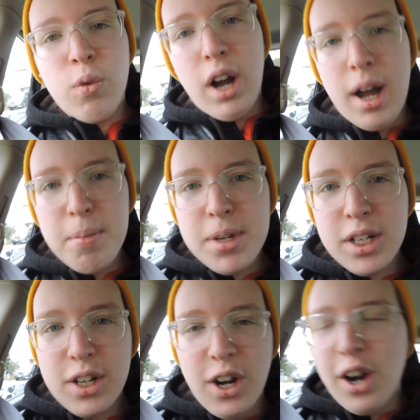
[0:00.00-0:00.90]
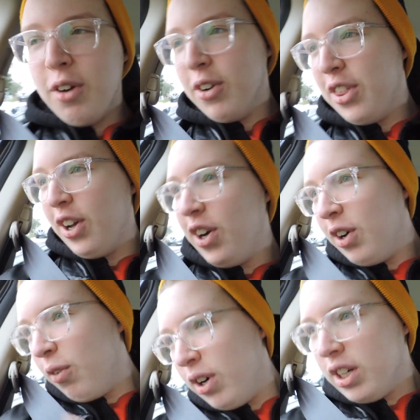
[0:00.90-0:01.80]
I'm in the car with
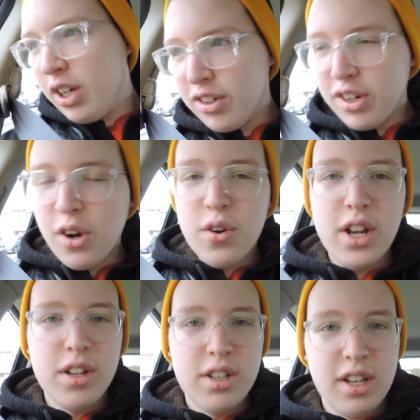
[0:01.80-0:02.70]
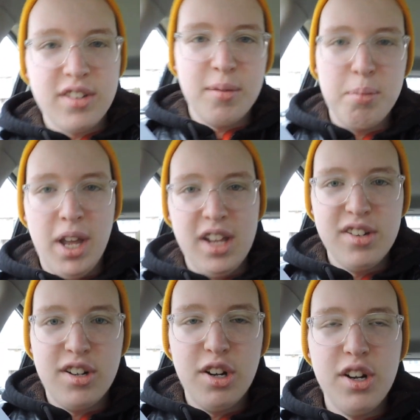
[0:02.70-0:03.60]
her. We're just going out to get some
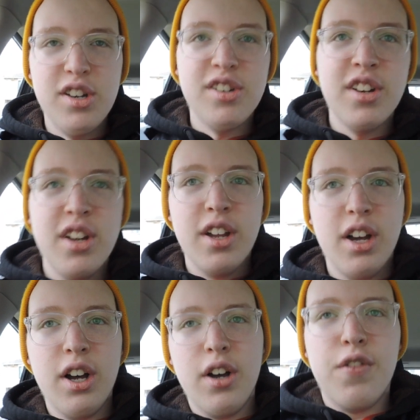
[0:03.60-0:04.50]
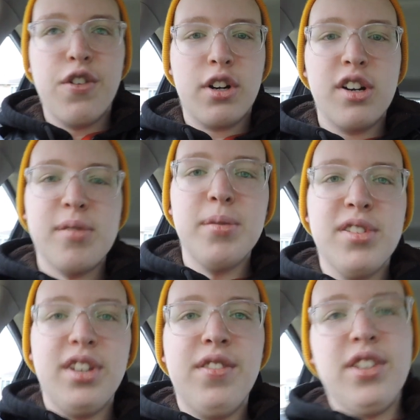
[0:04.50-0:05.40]
pastries uh, for Christmas Eve